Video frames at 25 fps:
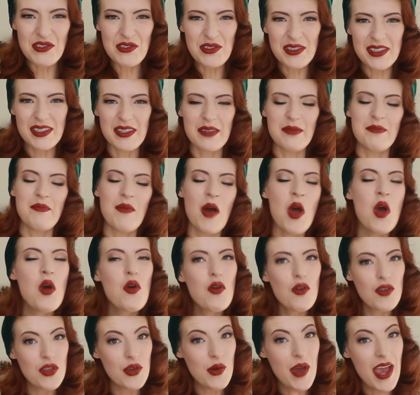awesome.
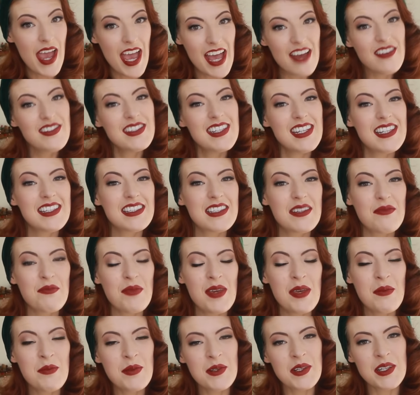Although I have seen some
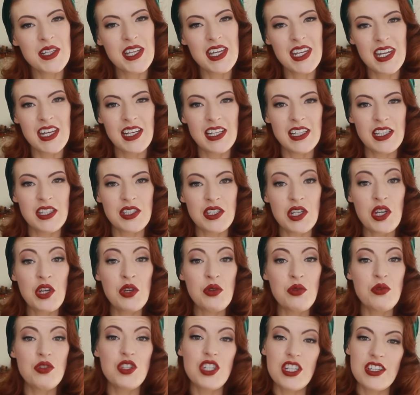people in England
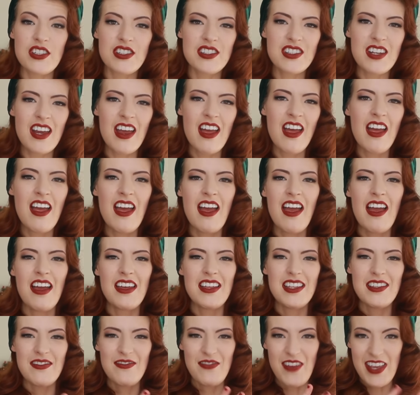who just
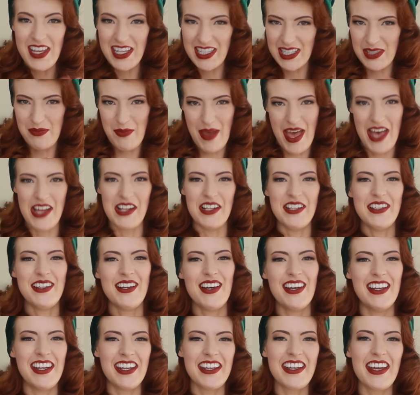fingerspell
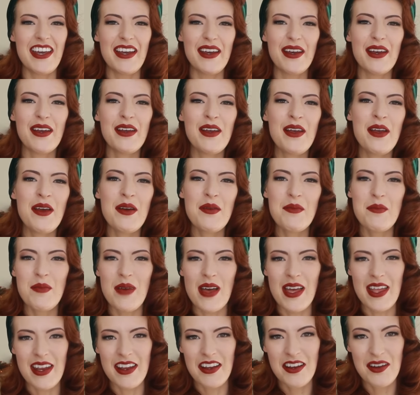Hanukkah,
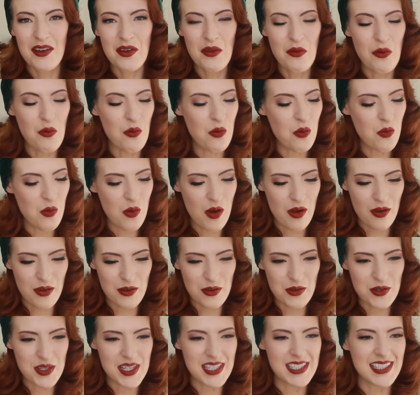but
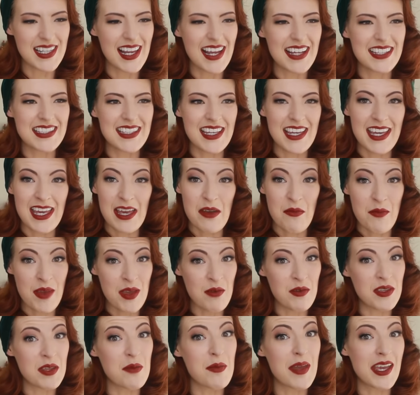whoa, dyslexia hit
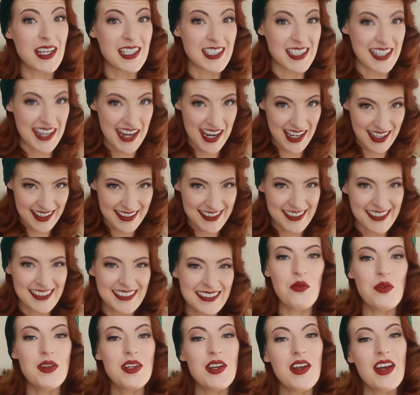me with a big stick.
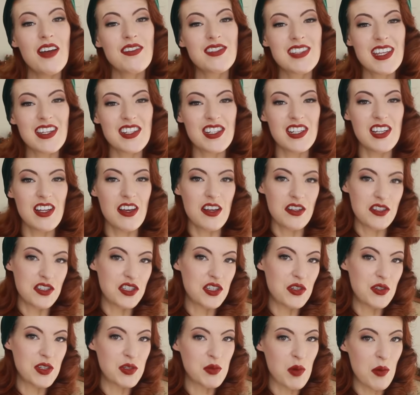We don't have such a large
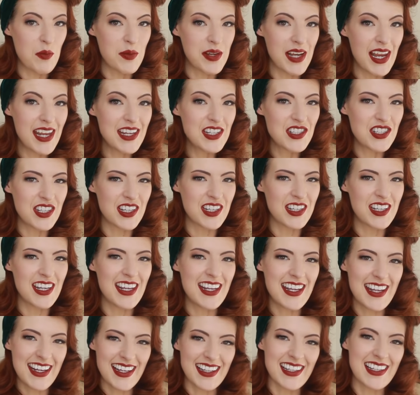Jewish population
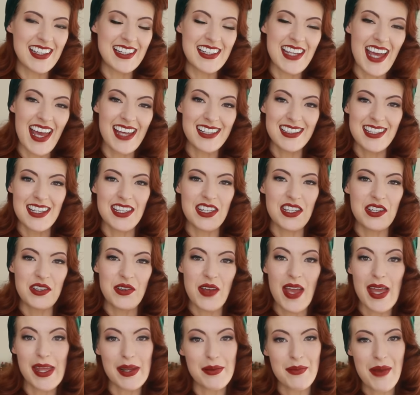in England as they
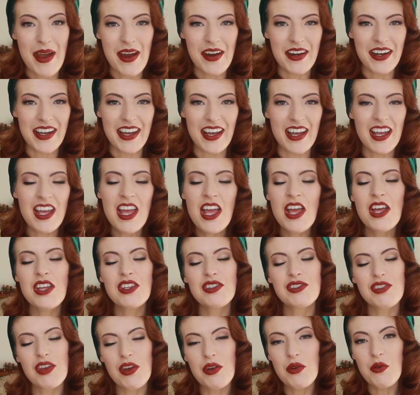do in America,
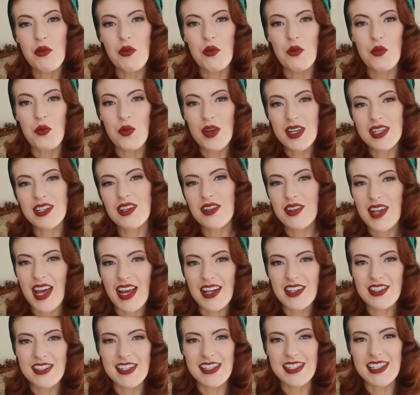so we don't
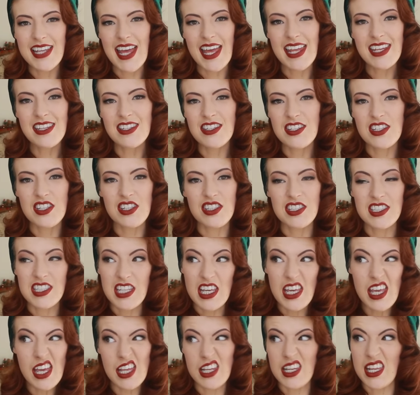actually tend to
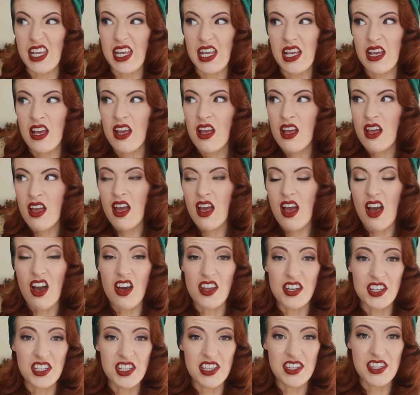see any
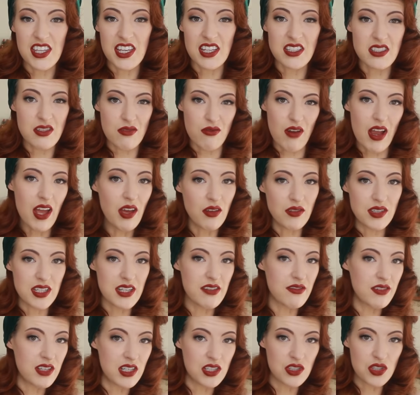Hanukkah things around,
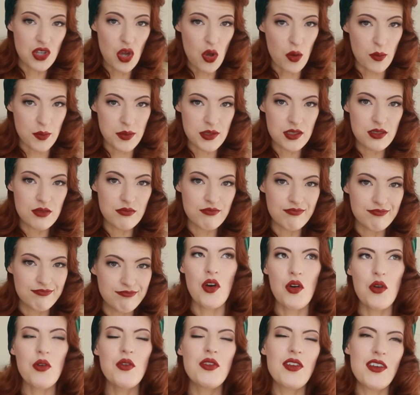even in shops.
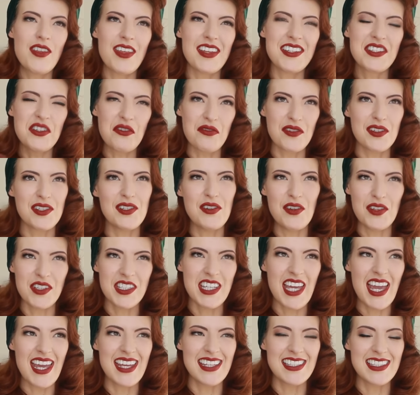Although that's obviously not
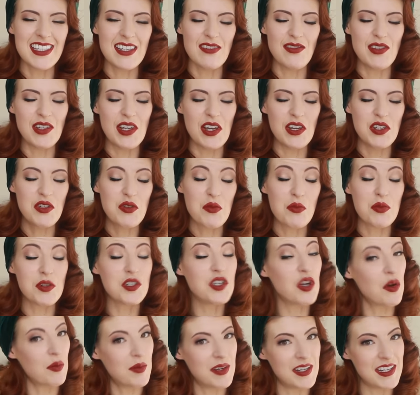the case if you go to a
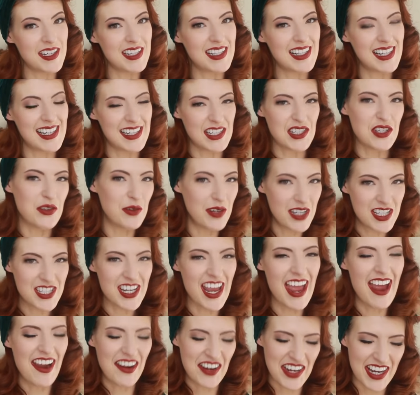predominantly
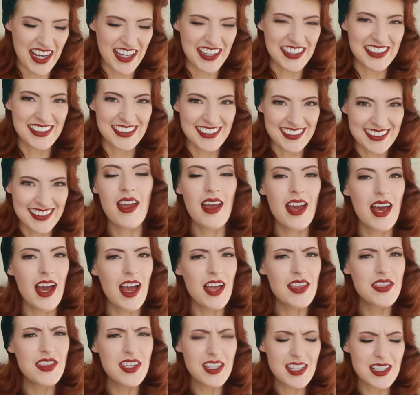Jewish area.
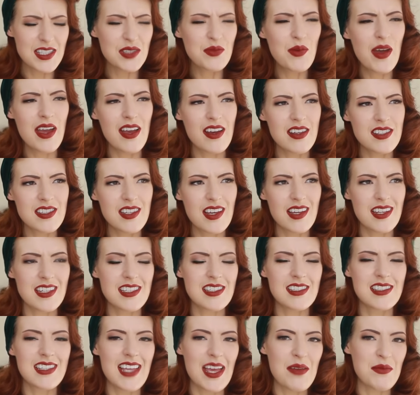I think that's why our sign
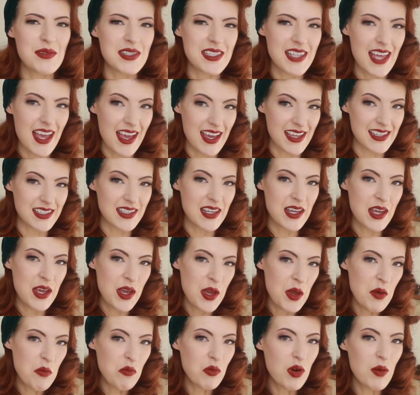is the same as theirs,
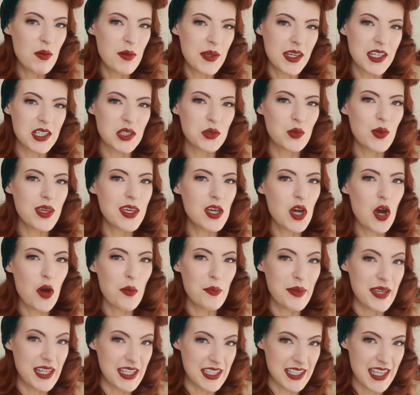probably because we
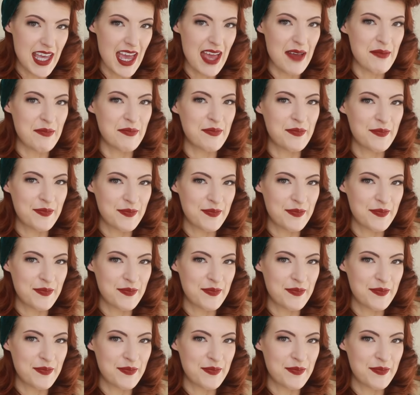copied them.